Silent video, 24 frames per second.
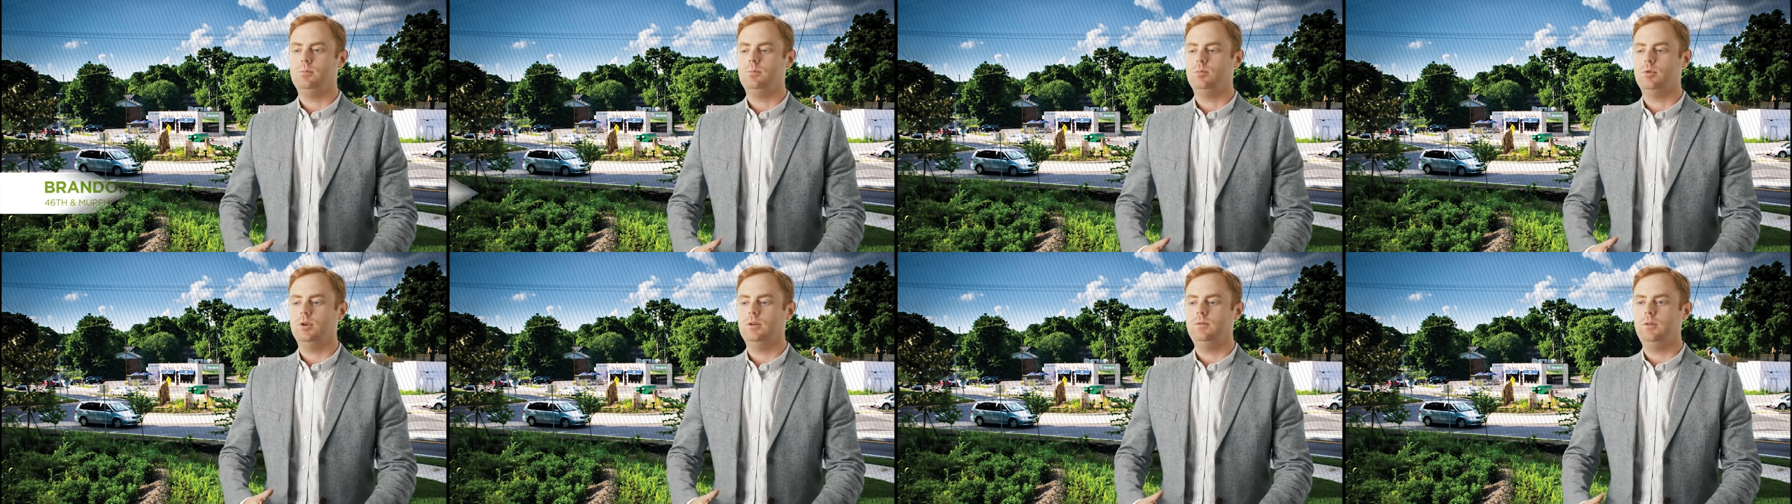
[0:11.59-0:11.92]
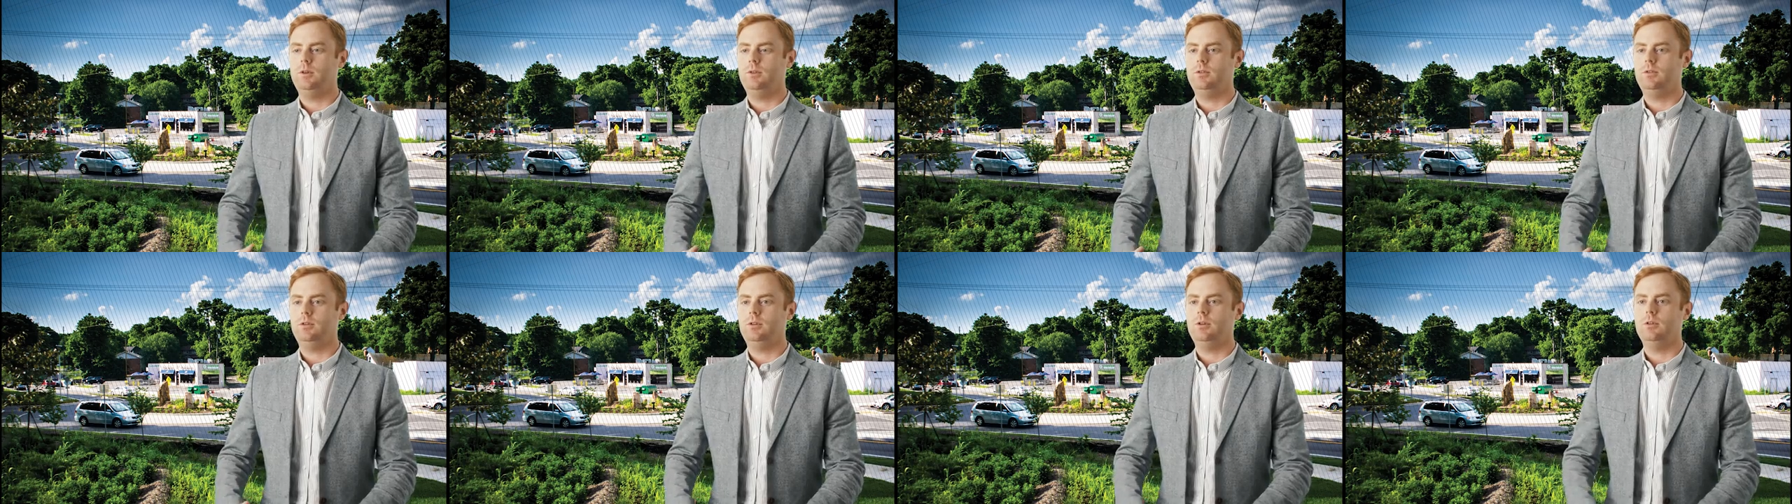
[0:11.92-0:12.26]

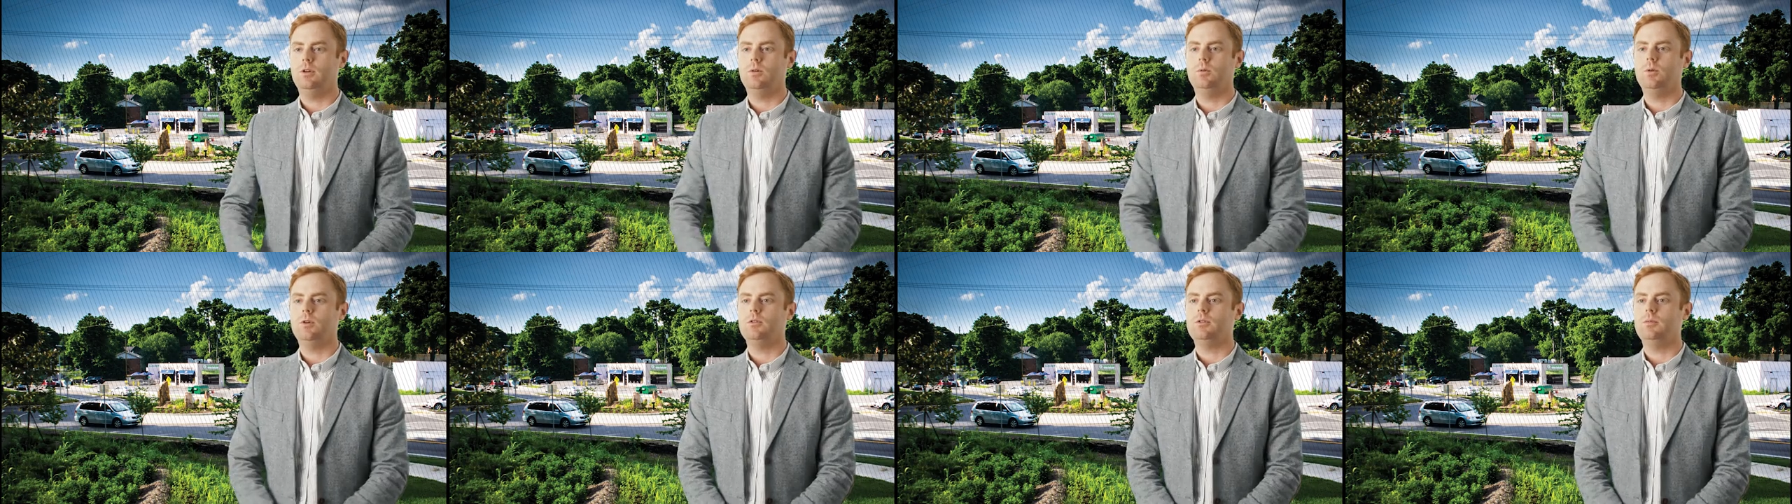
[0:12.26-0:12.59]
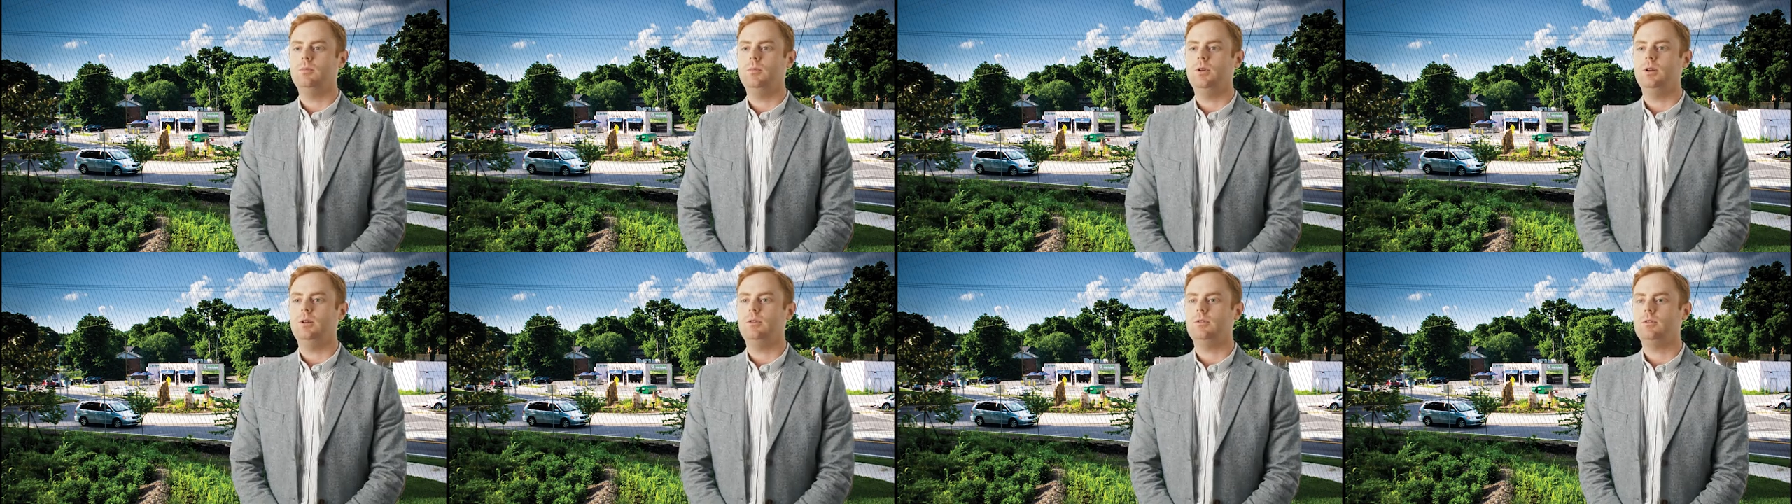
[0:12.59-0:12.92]
Previously, there
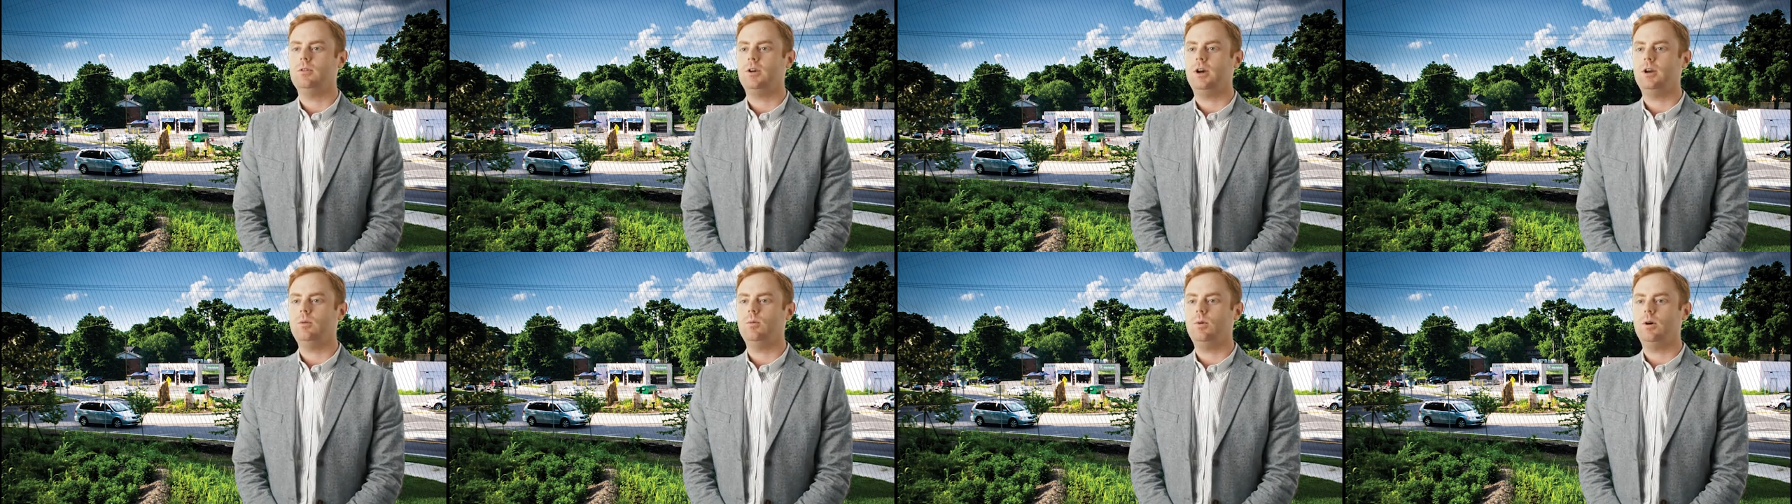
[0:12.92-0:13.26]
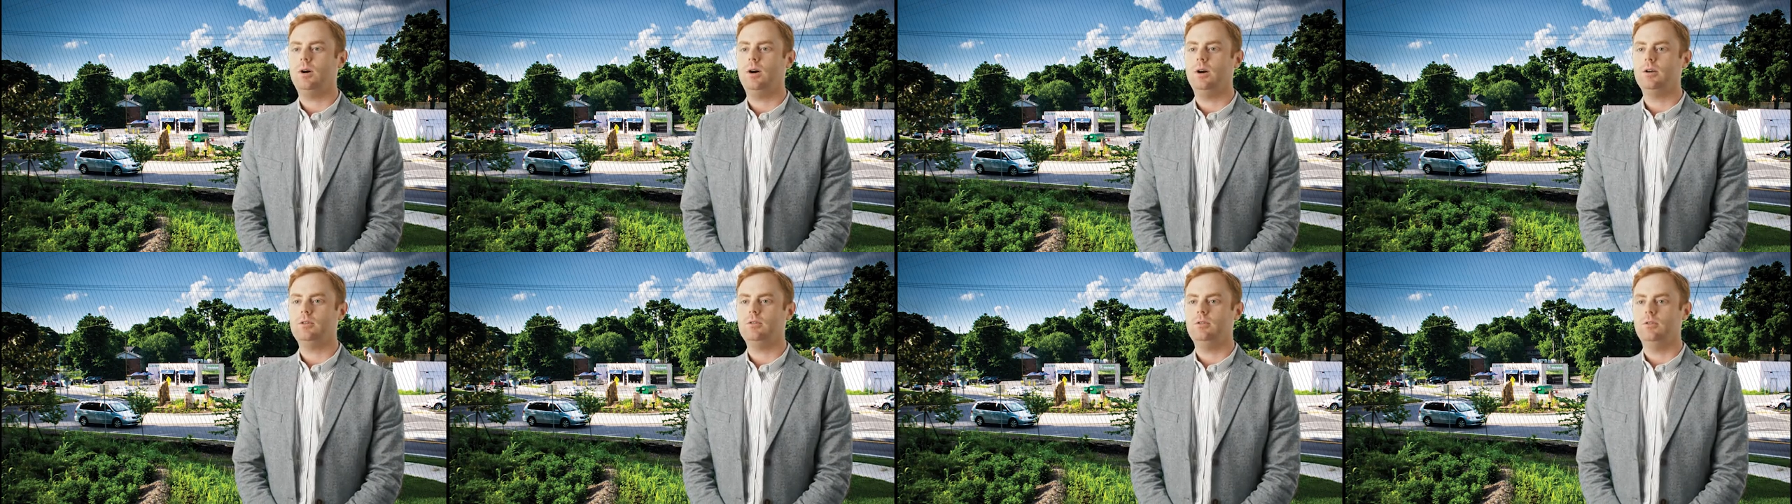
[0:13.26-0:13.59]
wasn't many
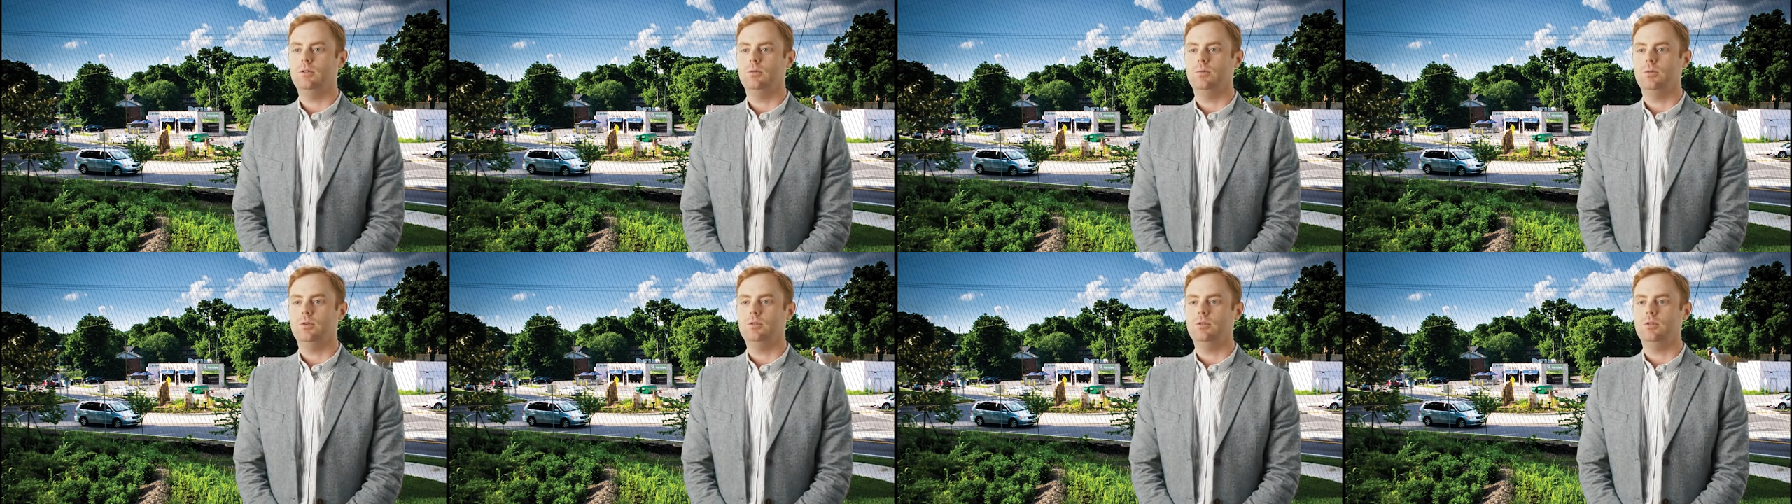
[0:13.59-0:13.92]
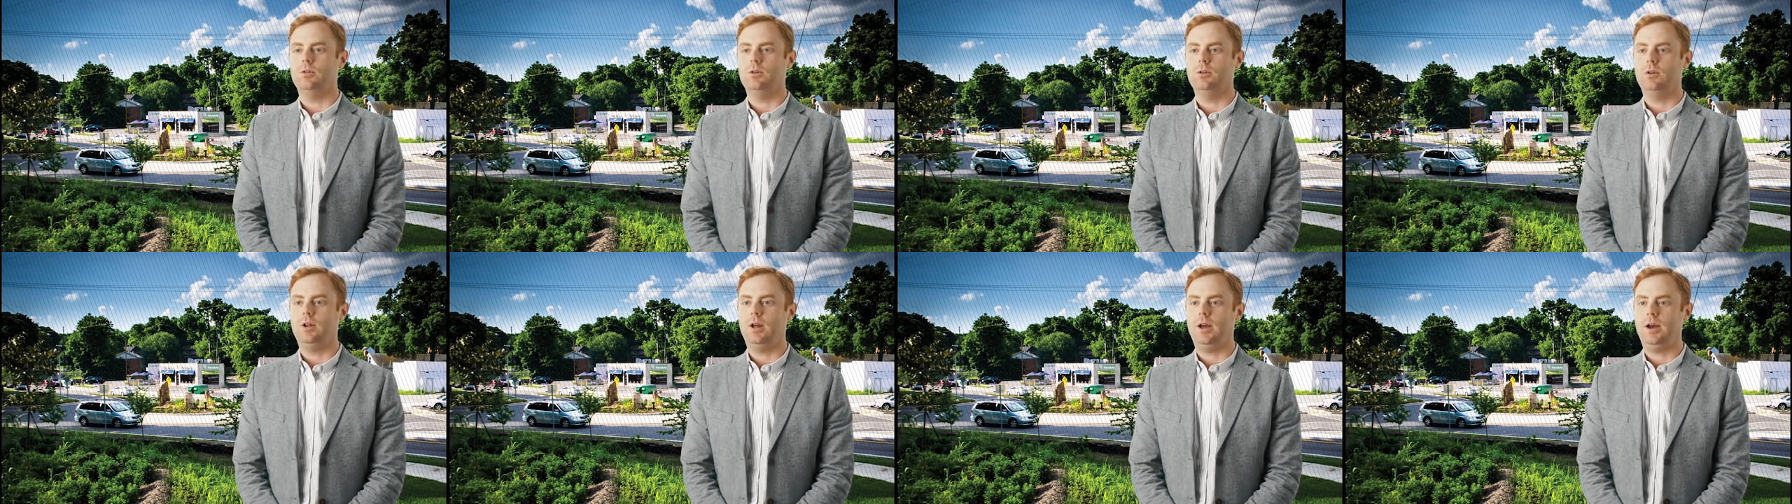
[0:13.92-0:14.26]
sidewalks and there
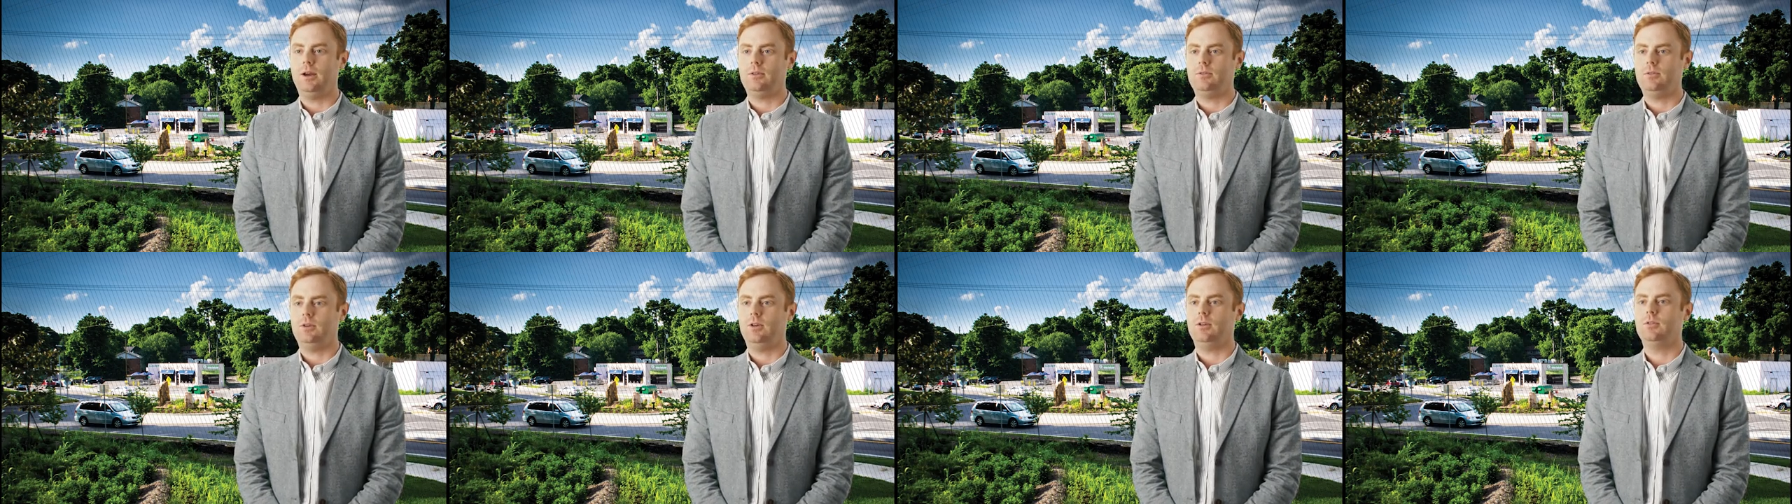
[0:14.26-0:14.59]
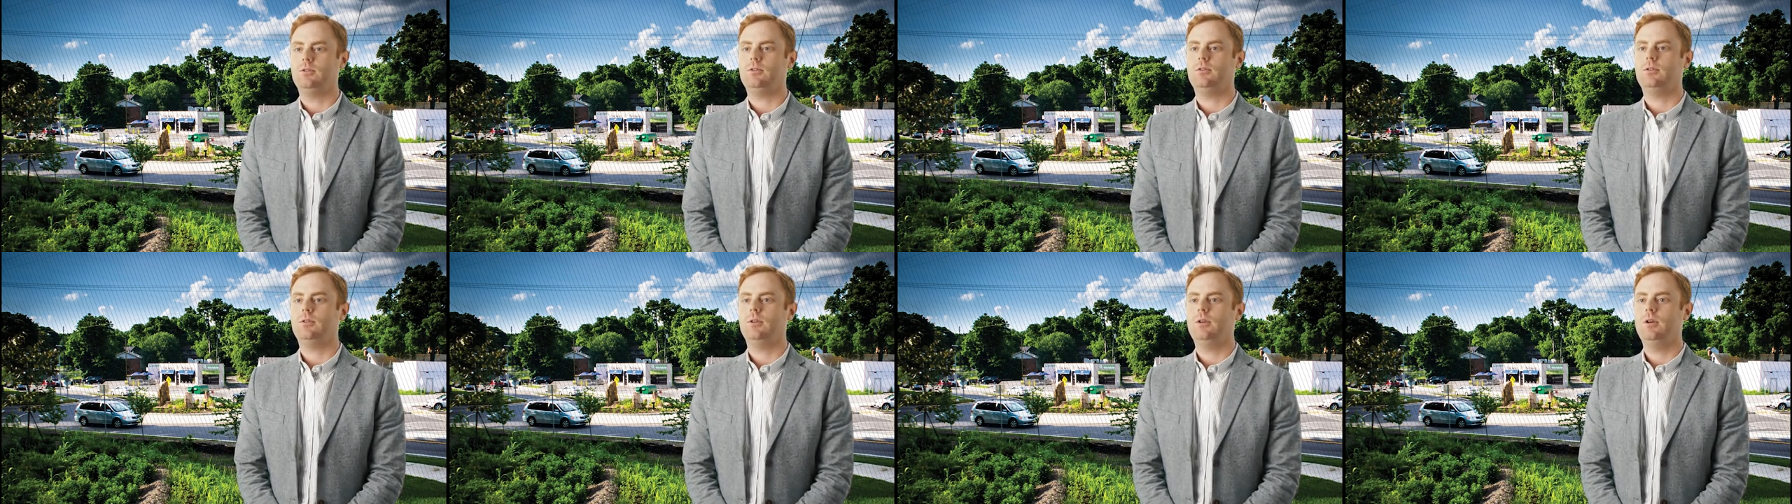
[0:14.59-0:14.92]
wasn't good
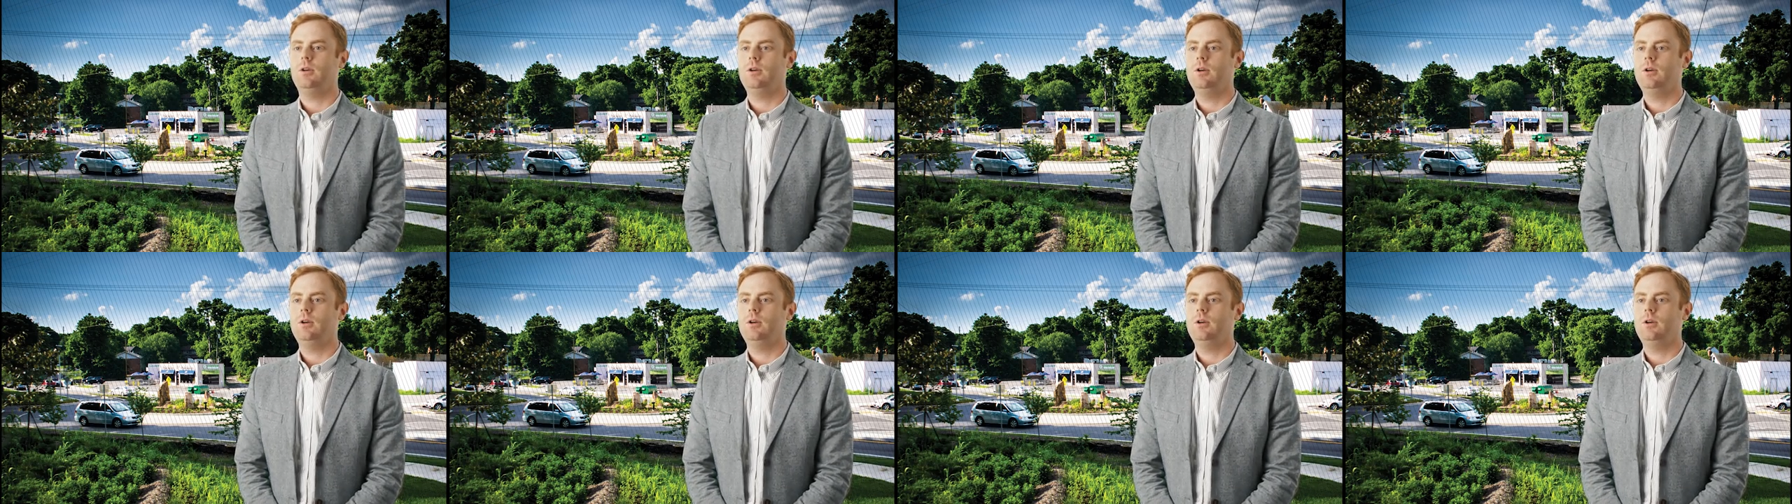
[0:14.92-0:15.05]
access